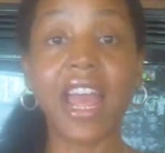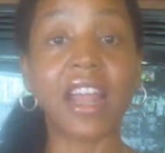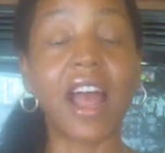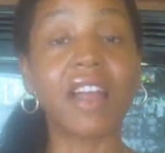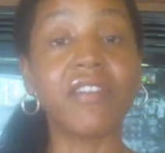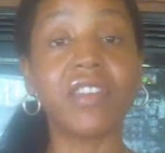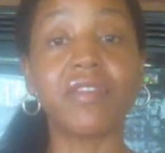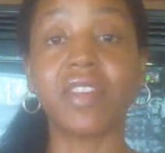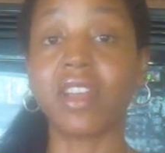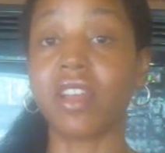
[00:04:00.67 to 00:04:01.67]
And I've
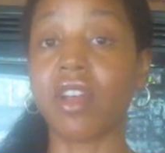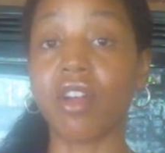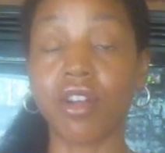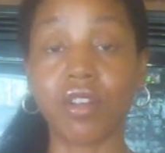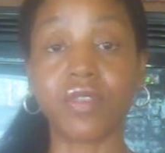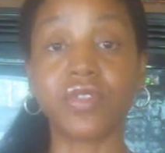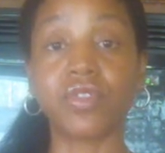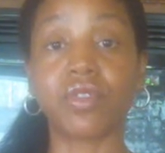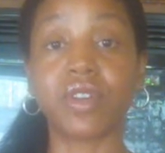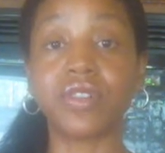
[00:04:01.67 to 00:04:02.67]
even heard of
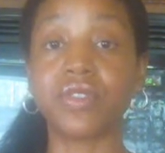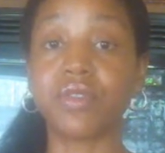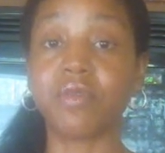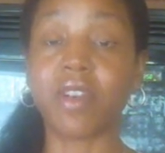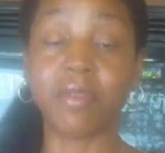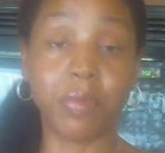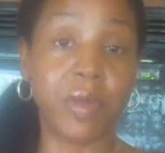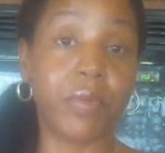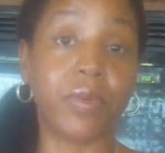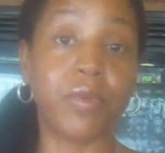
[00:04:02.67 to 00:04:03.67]
stories of
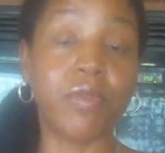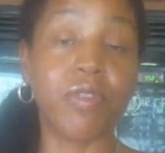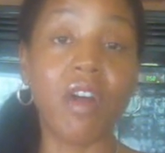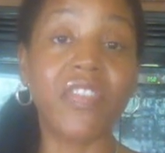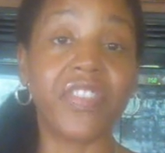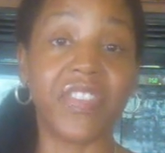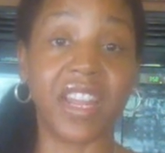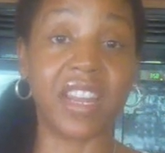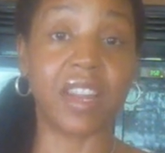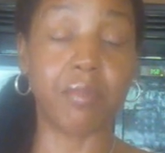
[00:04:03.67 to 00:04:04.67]
people who thought that
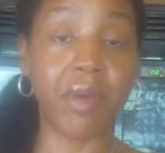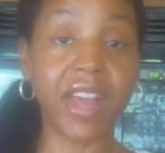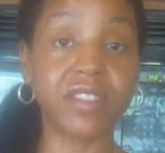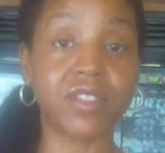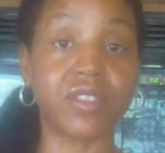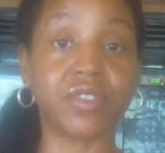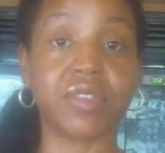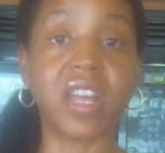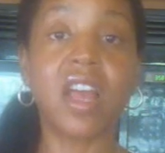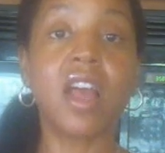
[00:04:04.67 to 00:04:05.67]
they needed back
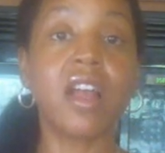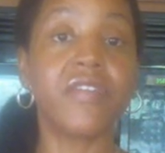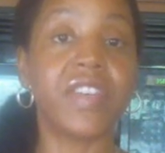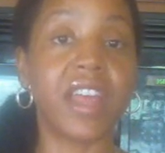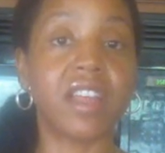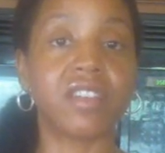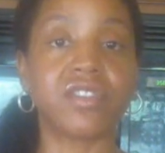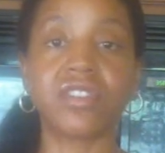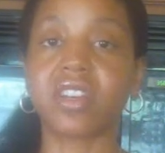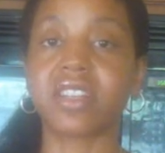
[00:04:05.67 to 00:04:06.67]
surgery. They
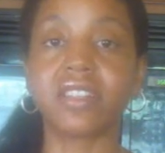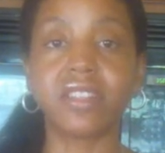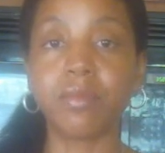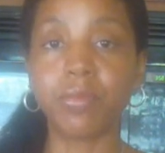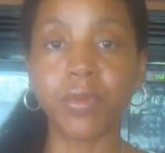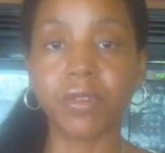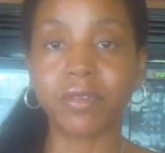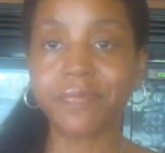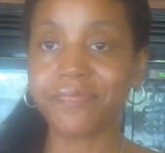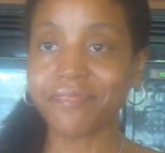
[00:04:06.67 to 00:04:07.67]
took a
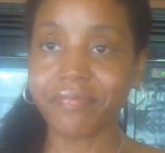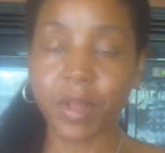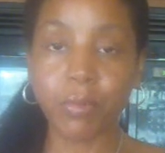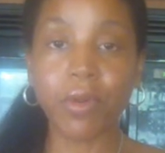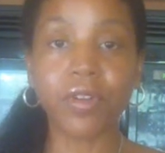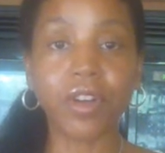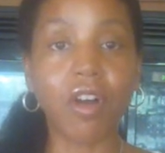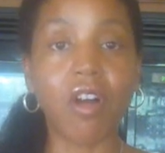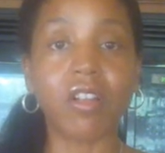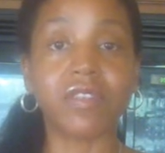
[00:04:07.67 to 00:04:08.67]
simple
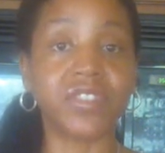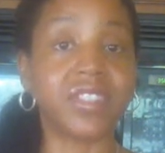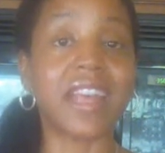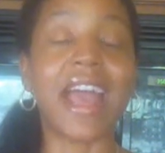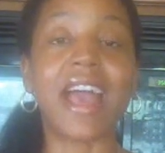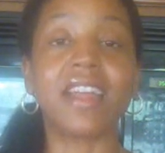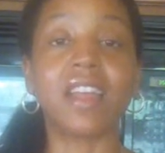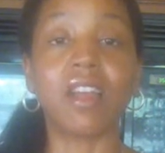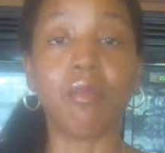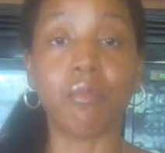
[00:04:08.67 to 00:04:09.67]
protocol of just
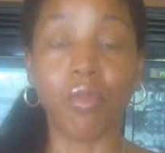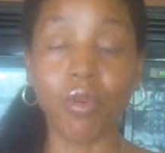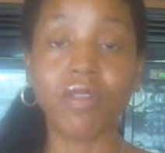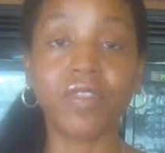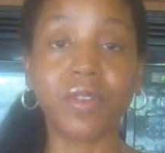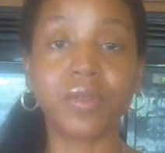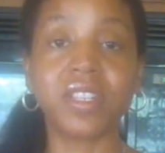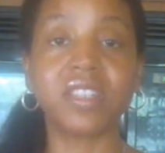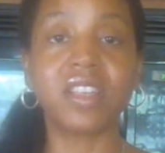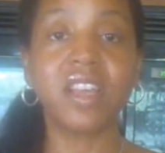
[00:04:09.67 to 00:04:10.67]
adding more
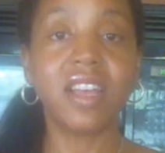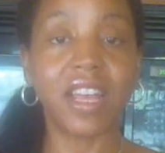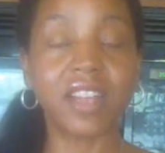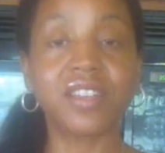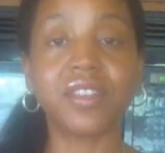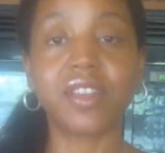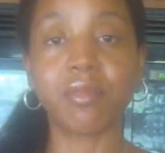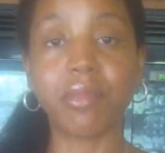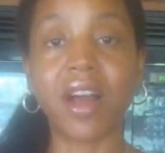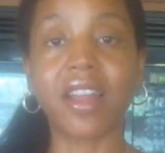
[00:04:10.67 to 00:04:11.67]
fluids into
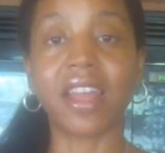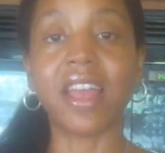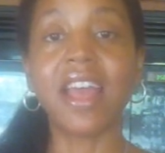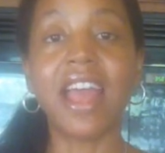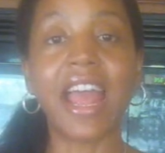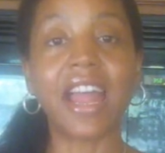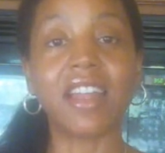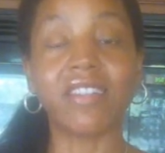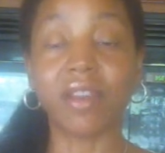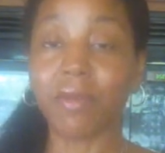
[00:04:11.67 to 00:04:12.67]
their body,
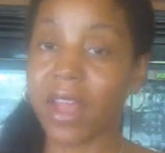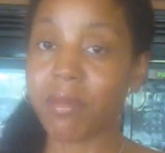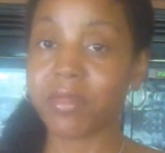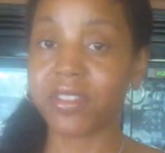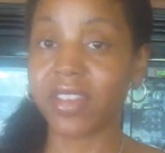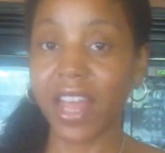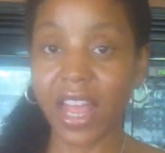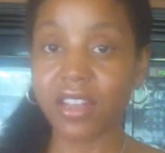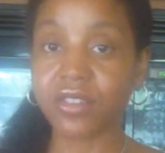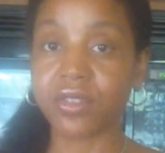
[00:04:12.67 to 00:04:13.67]
and they were able to
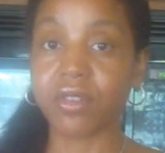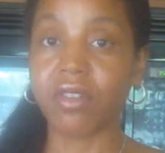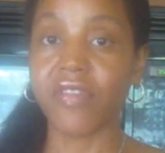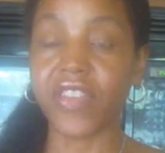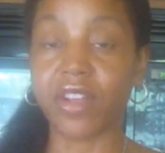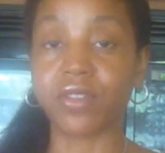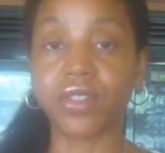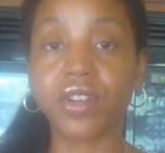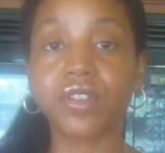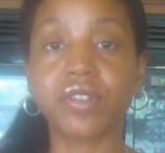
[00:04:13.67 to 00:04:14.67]
cancel their
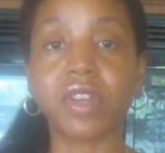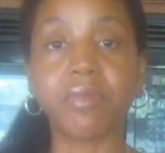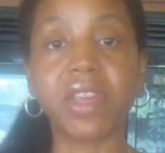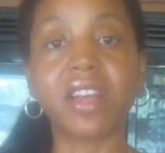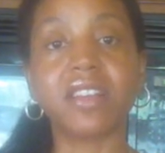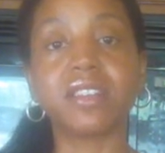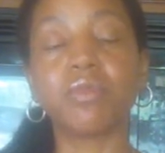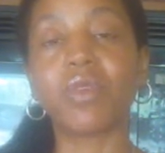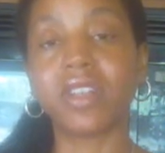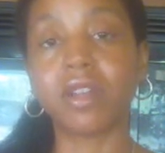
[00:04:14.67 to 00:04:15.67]
surgery because
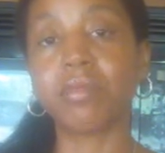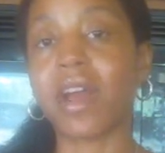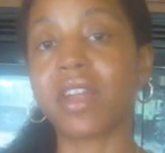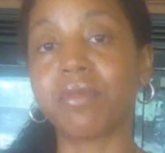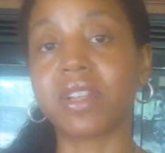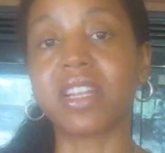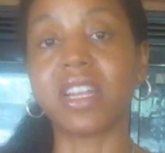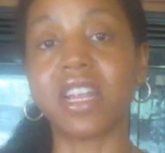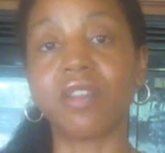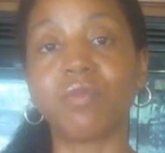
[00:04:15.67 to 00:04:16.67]
what their body really
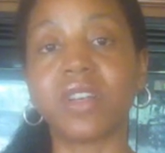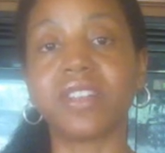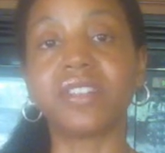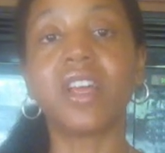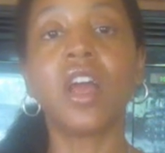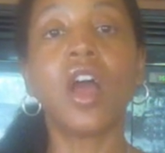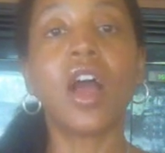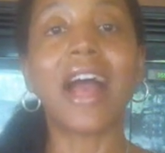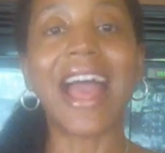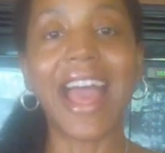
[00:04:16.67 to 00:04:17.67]
needed was
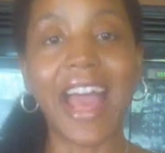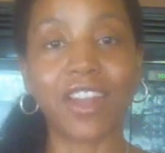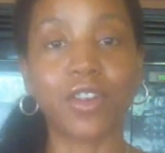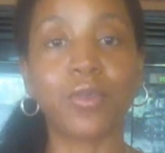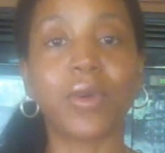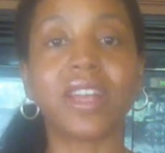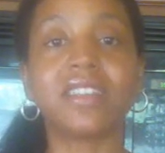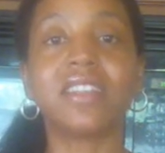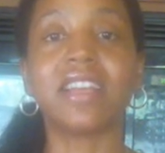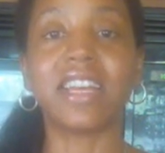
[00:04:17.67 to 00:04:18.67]

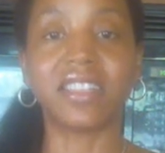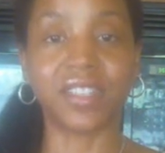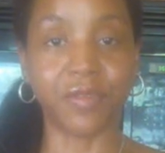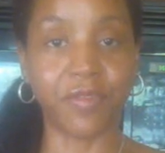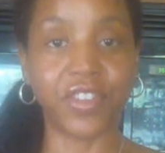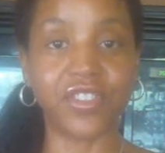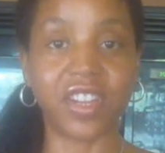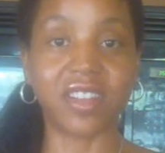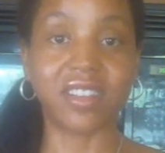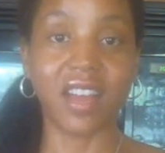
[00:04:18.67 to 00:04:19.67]
adequate and
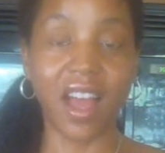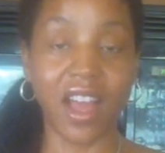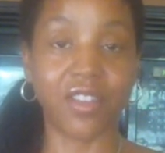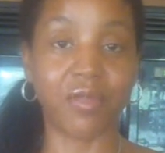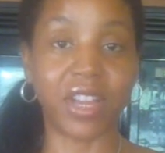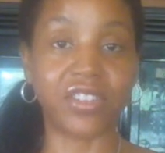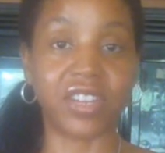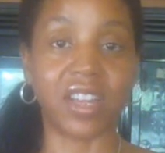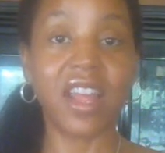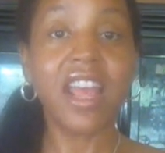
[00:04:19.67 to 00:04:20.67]
sufficient
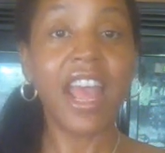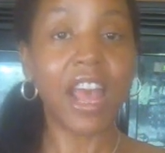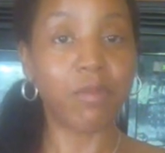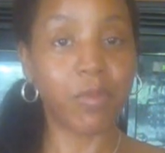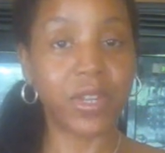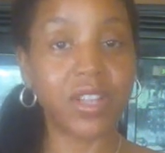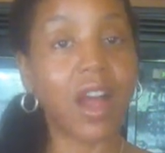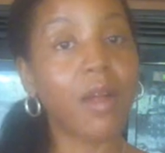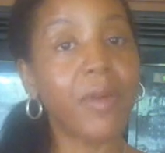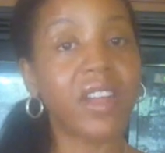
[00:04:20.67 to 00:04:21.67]
hydration. And when we
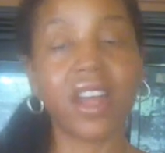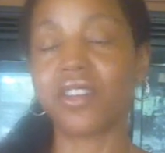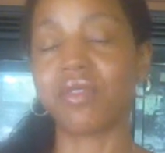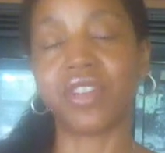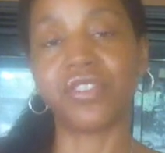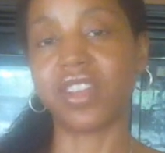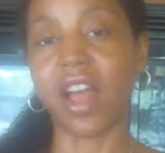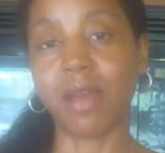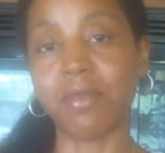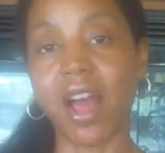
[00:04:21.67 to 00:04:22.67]
talk about hydration,
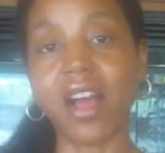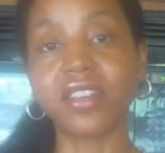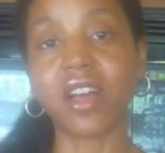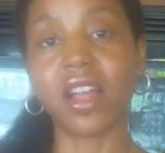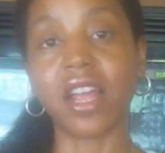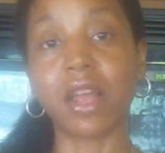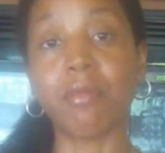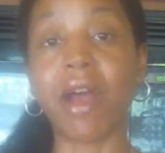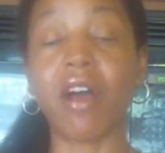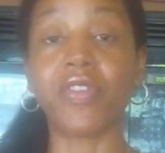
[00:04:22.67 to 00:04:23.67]
I'm not talking
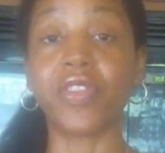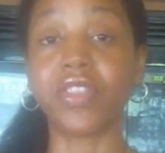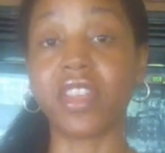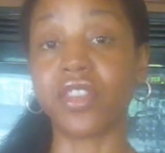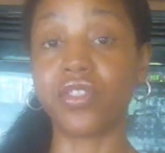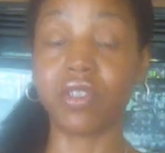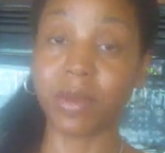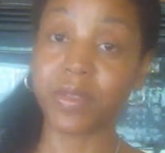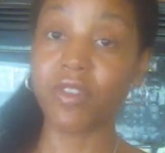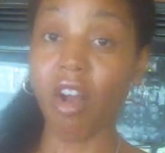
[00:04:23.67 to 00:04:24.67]
about the 2
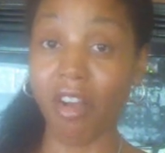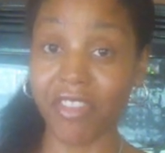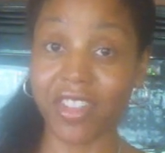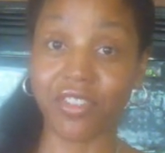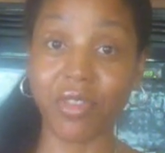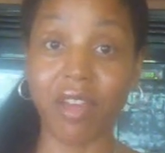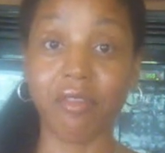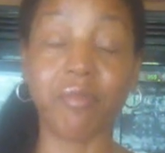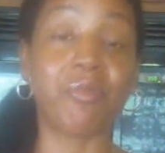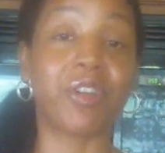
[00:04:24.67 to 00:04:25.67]
cups of coffee that you
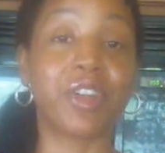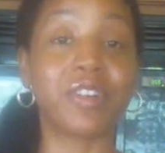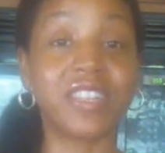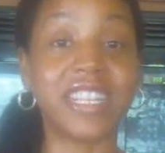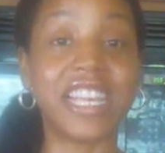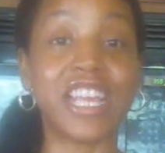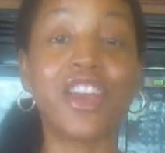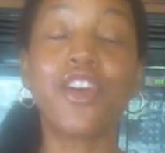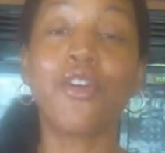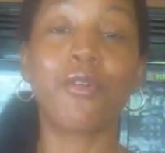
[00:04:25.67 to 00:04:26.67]
have every morning, or tea,
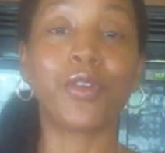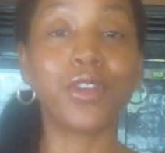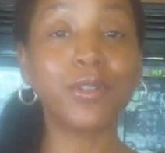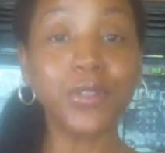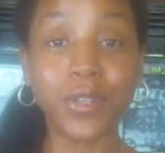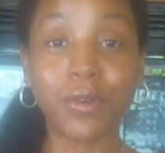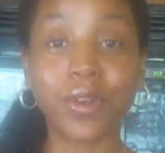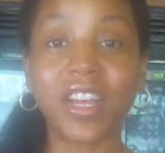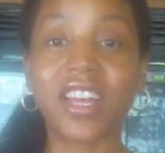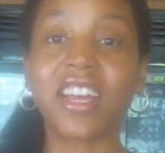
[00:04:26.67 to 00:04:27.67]
or your
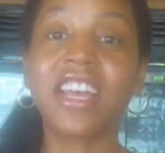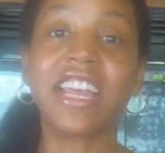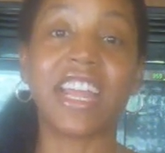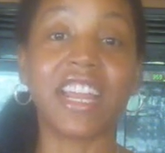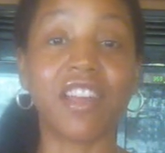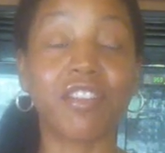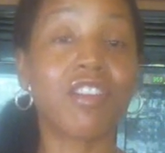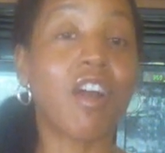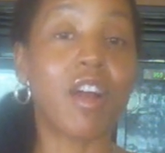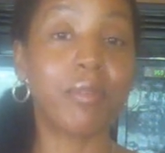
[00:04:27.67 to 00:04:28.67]
soda, any other
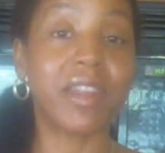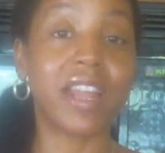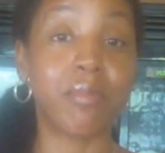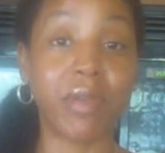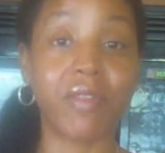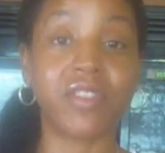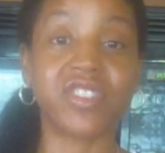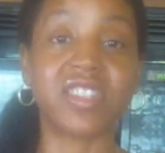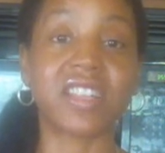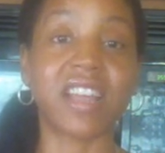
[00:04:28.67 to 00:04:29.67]
carbonated
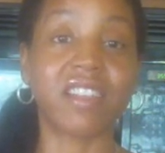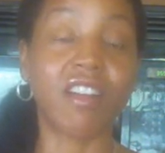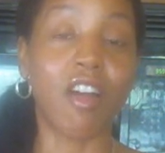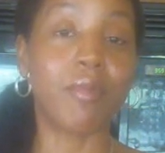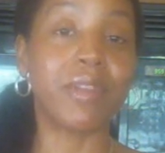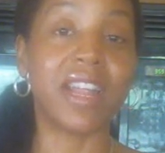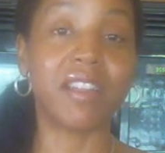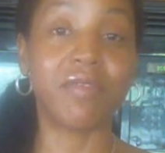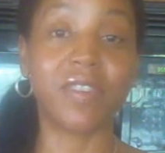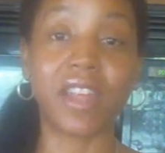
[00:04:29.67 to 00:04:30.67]
beverages like the
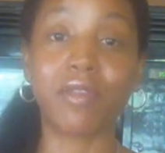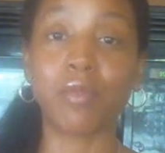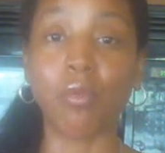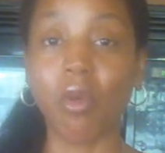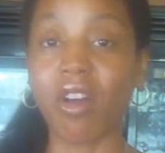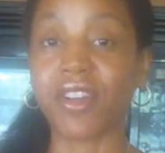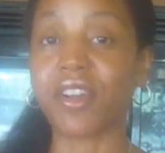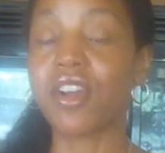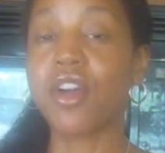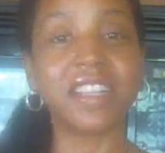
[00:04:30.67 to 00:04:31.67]
carbonated flavored
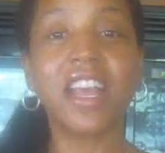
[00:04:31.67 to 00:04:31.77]
water.